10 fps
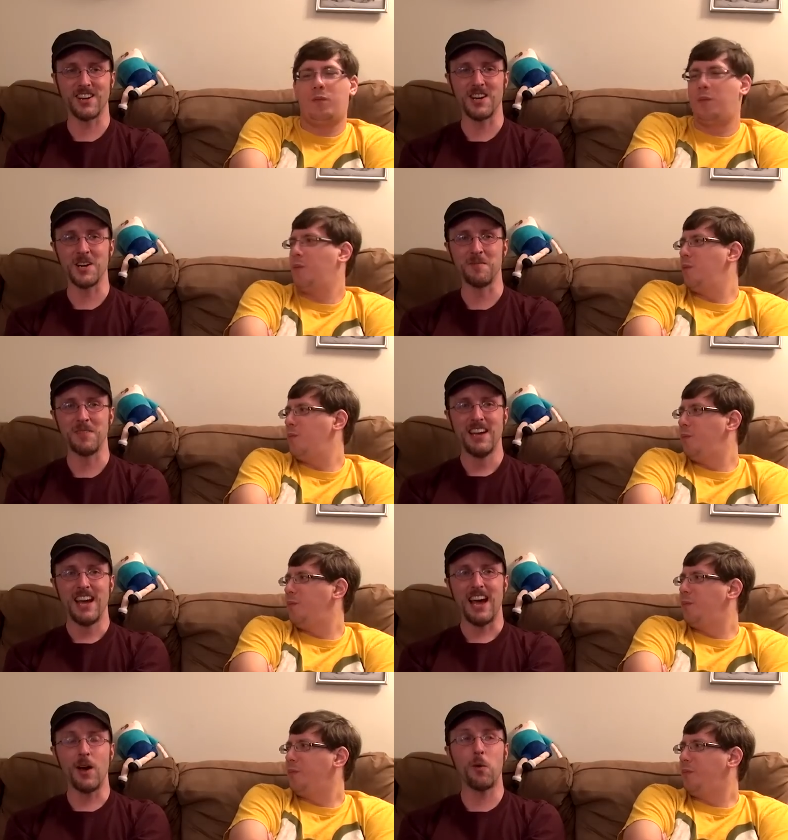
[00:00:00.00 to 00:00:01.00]
Speaker 1: Um,
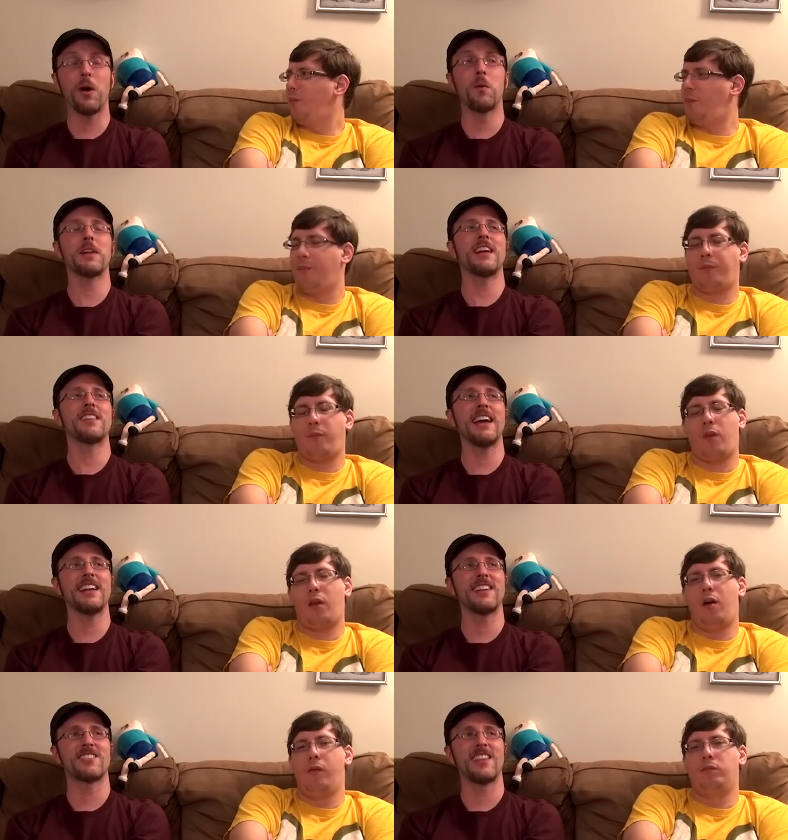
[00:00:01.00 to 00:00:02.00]
well, what I
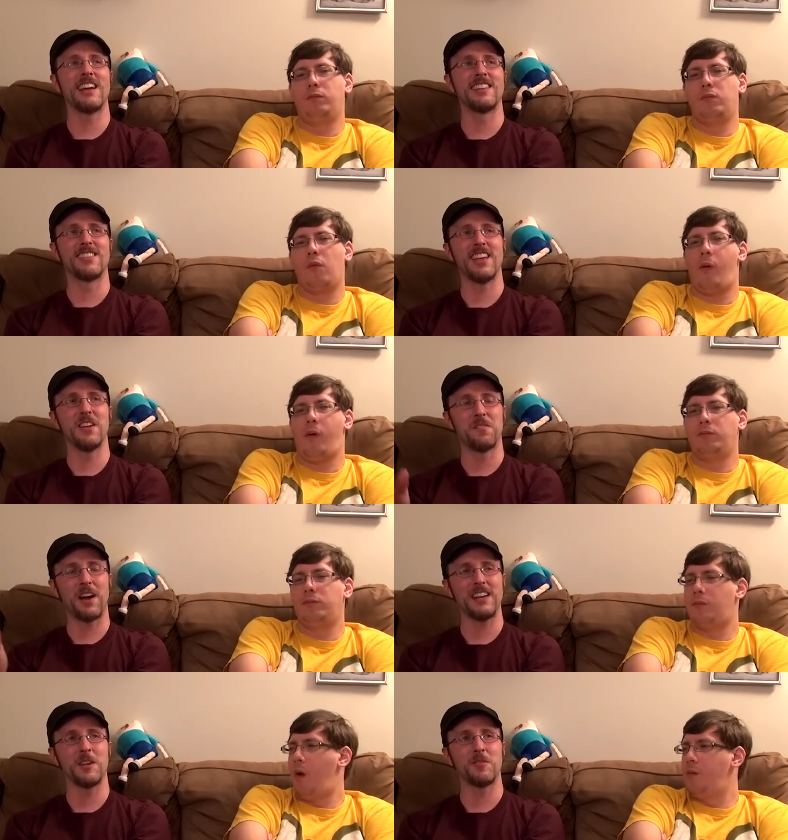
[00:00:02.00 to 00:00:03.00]
like is that they
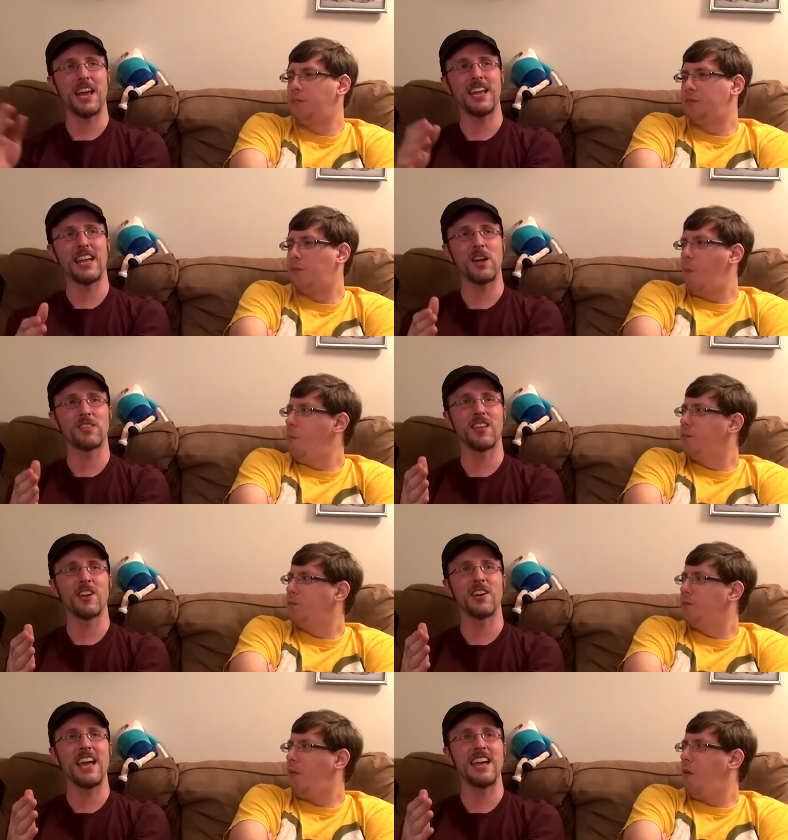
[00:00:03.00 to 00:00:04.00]
invite him to hang out
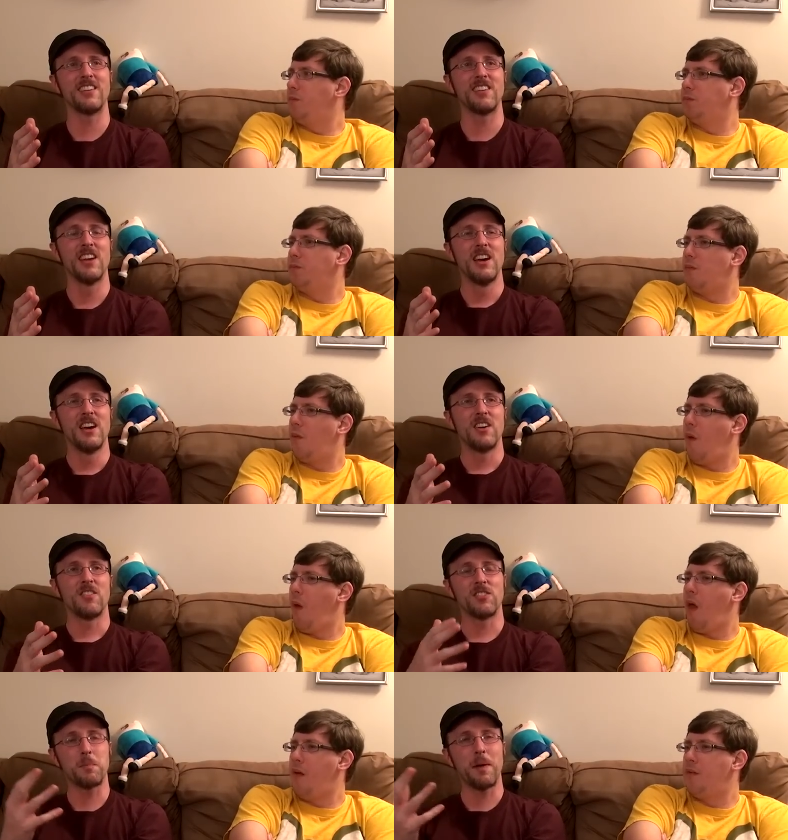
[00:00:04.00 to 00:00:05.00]
there, and
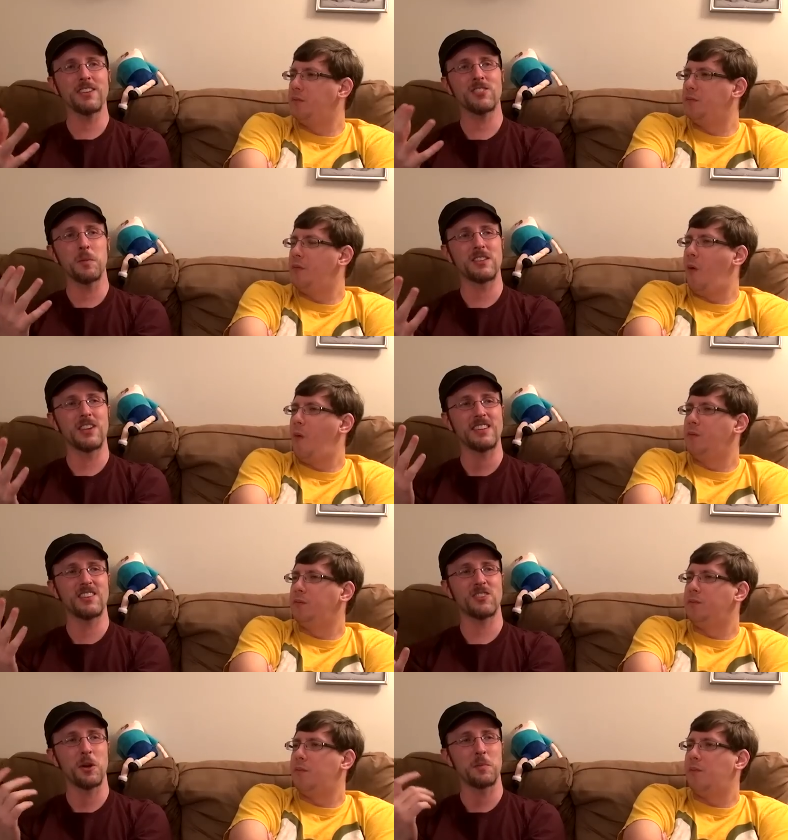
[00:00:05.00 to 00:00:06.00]
the past couple of
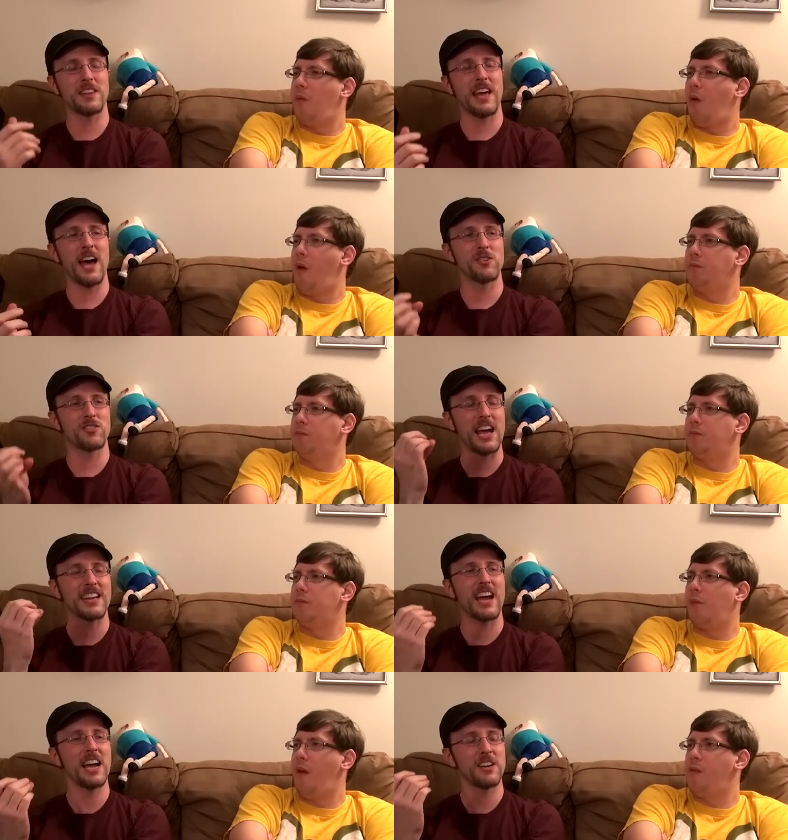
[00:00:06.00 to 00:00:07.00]
times I saw him in the house,
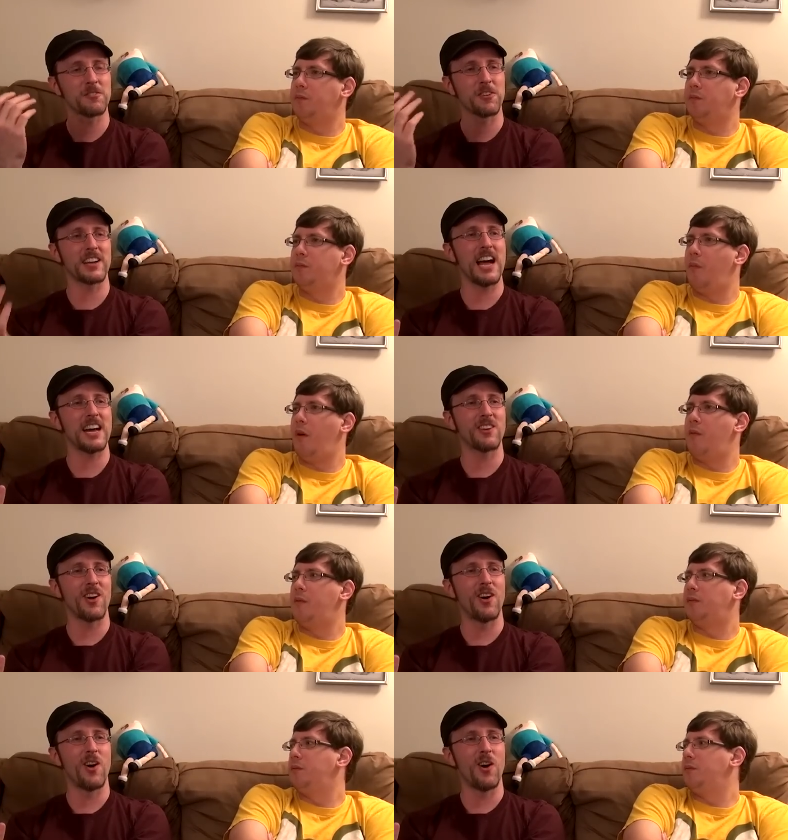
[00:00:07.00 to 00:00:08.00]
I kind of forgot.